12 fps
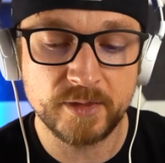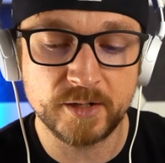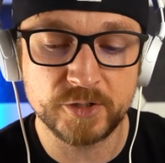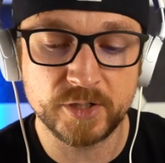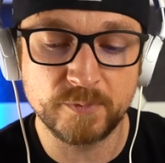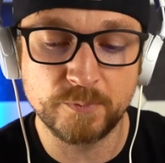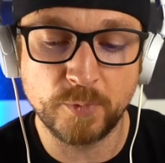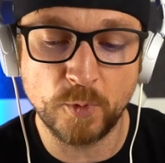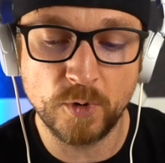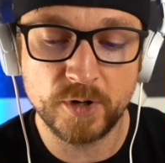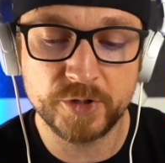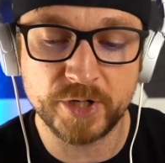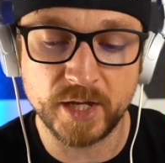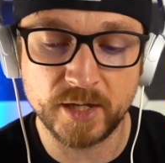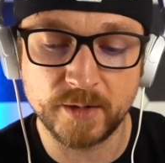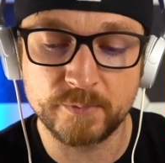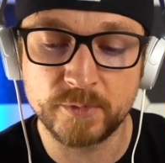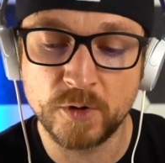that she bore
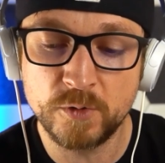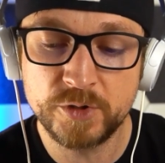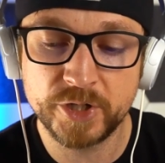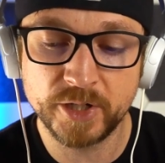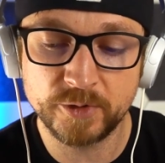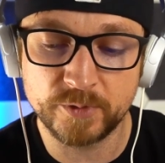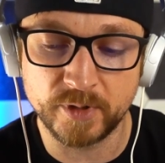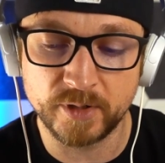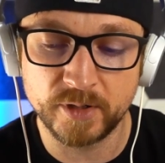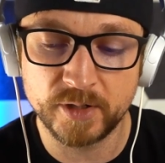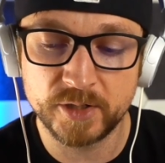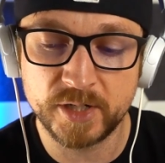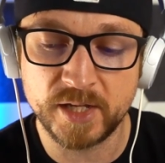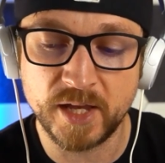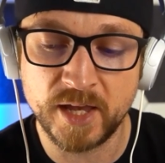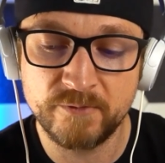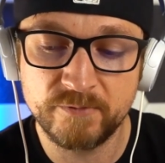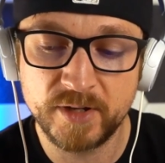Jacob no children, she
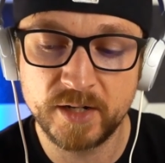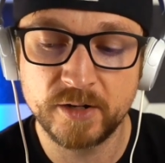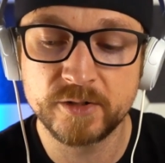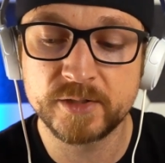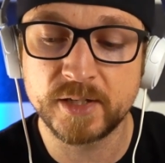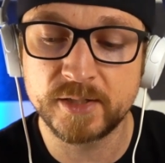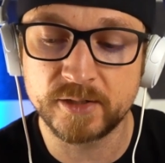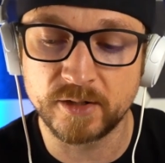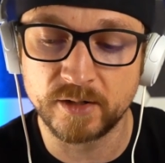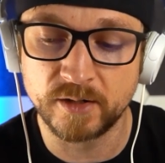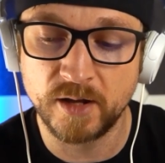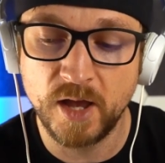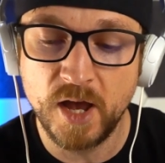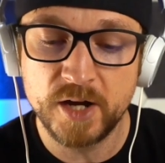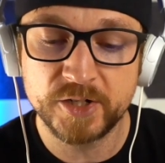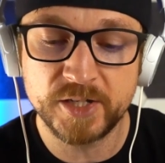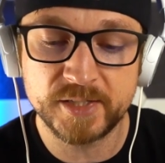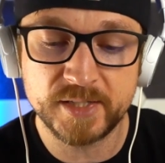envied her sister.
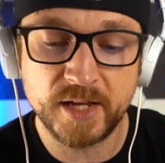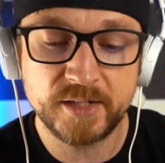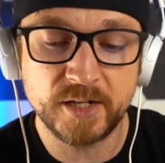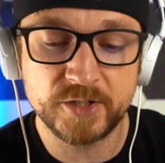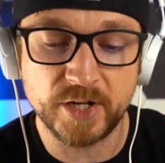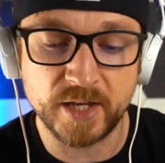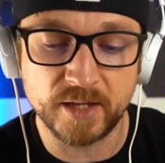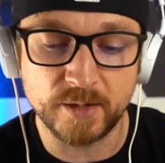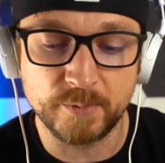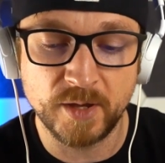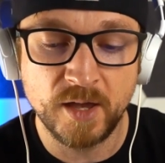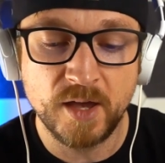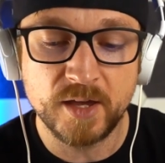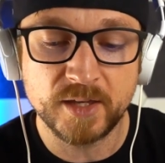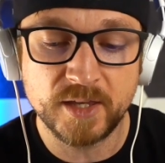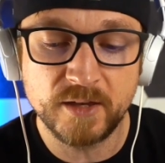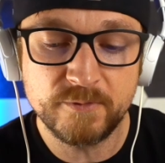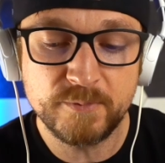She said to Jacob,
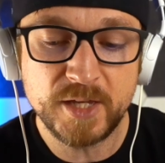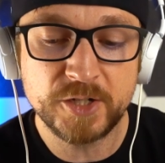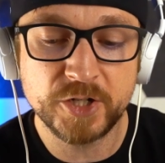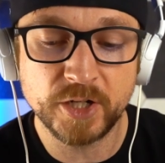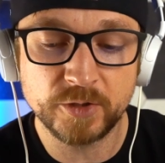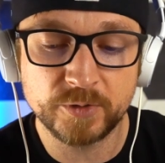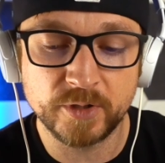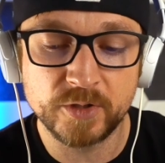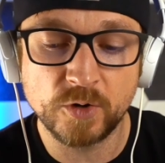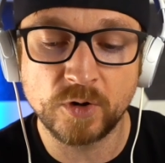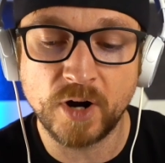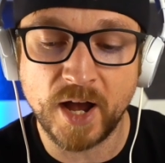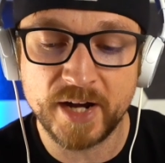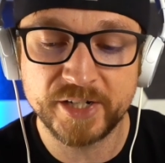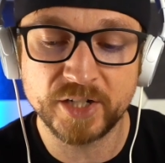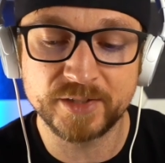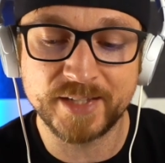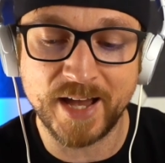"Give me children, or I
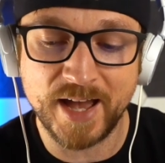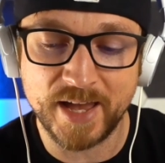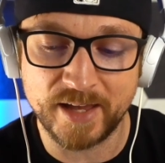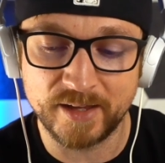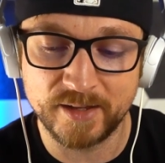shall die."